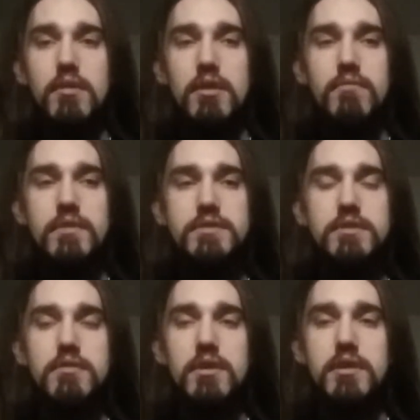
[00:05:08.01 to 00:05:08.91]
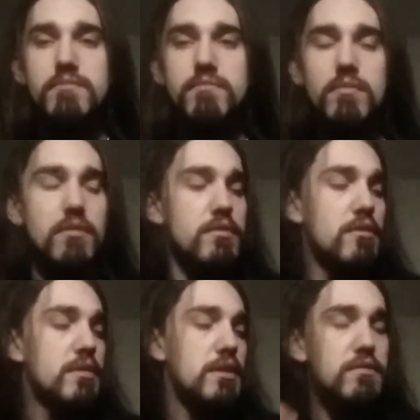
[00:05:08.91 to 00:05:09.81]
in which you're
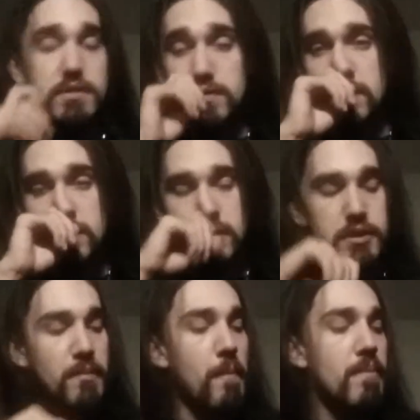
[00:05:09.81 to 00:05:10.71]
doing or soloing.